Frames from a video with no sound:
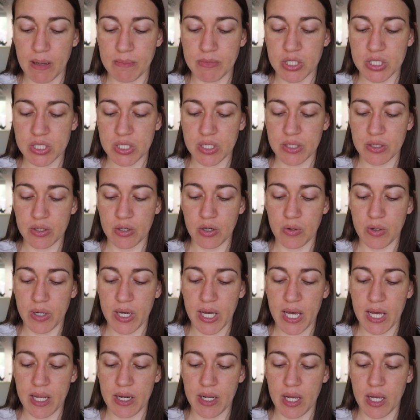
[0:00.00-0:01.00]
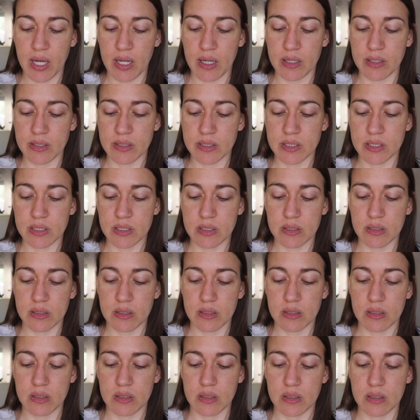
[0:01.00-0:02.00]
just gonna go ahead and
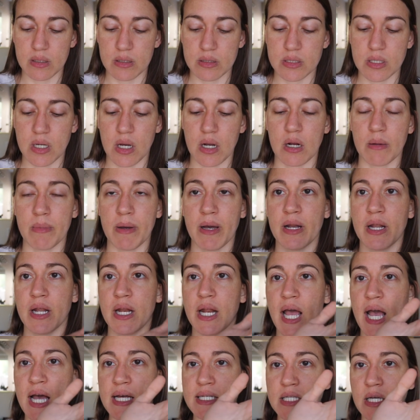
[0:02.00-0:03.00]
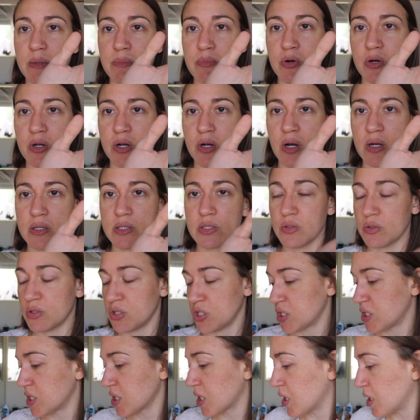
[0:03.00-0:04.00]
talk about it as I put it on. So it's
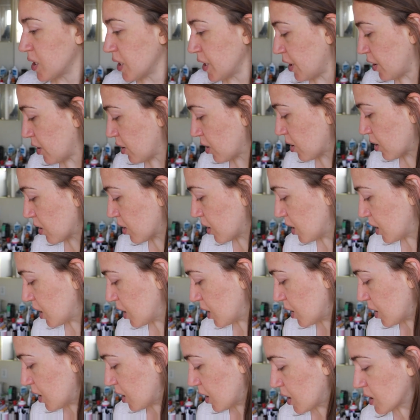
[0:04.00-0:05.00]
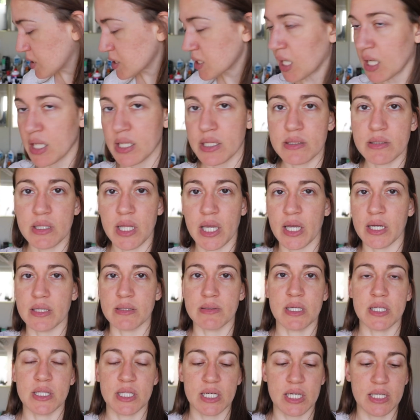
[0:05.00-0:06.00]
just a clear, it's got
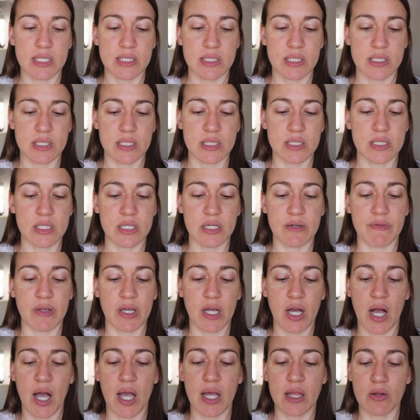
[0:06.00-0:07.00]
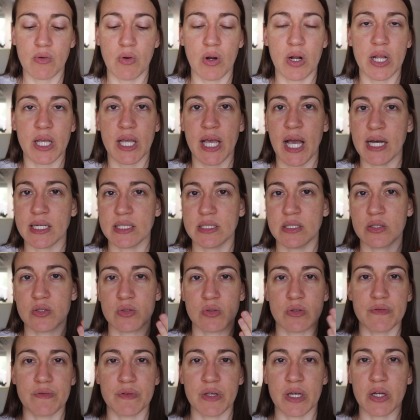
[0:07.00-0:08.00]
like the consistency of like a hyaluronic acid,
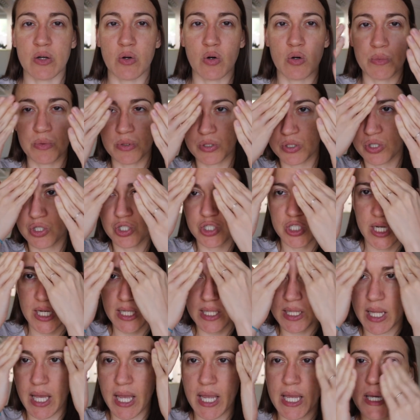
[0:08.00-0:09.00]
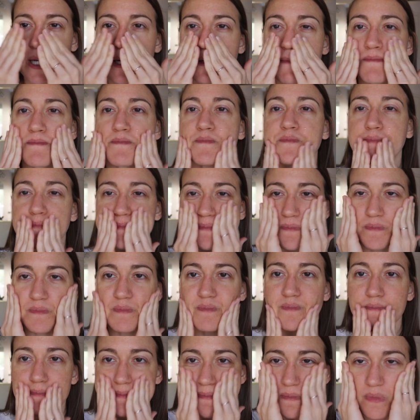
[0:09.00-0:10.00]
sort of like almost gel-like.
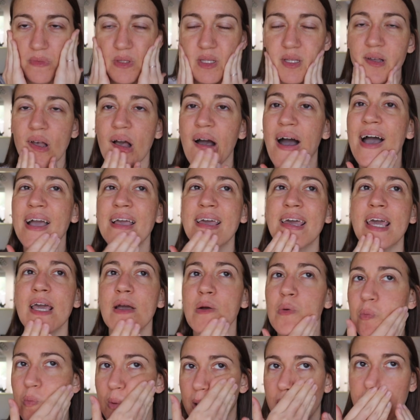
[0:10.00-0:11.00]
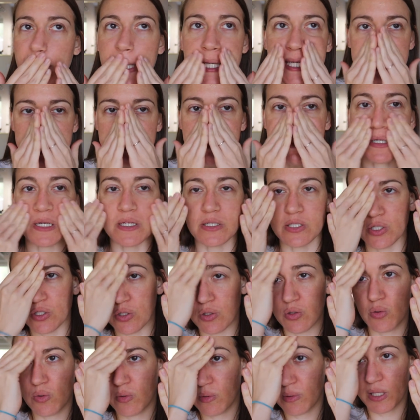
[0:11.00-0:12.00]
I can't really speak
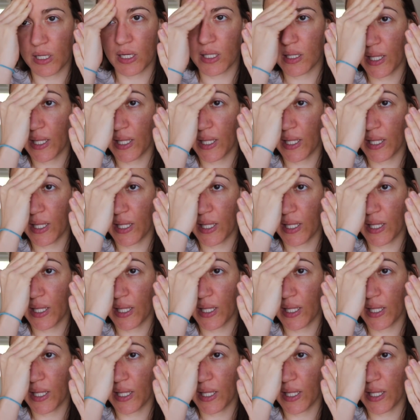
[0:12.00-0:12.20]
to the